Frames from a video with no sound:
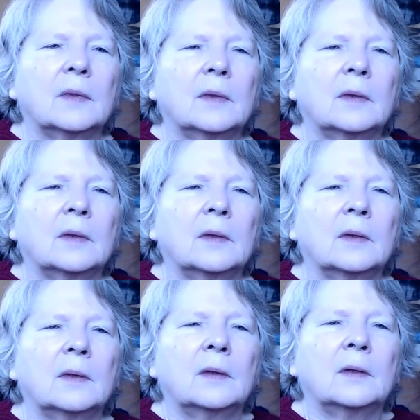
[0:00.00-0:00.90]

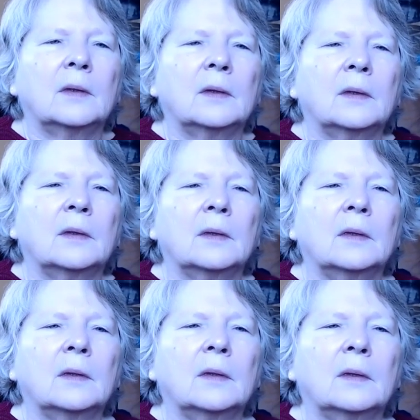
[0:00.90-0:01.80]

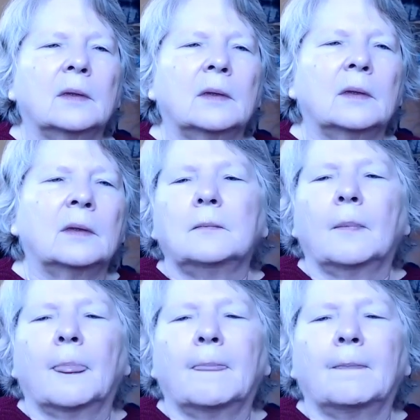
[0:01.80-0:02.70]

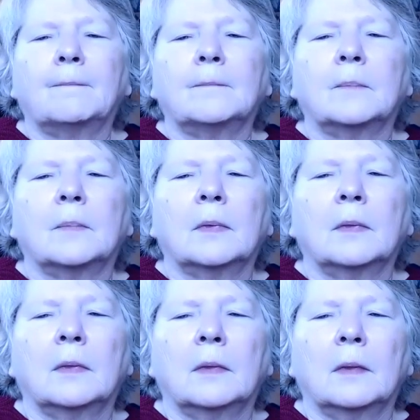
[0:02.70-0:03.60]

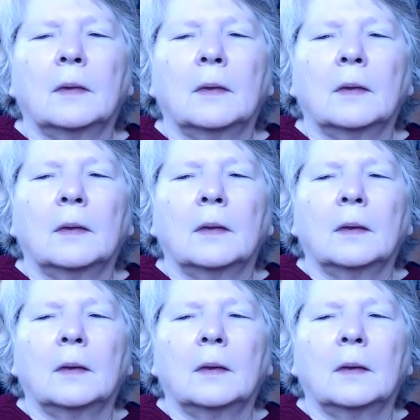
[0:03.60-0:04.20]
(no one is talking)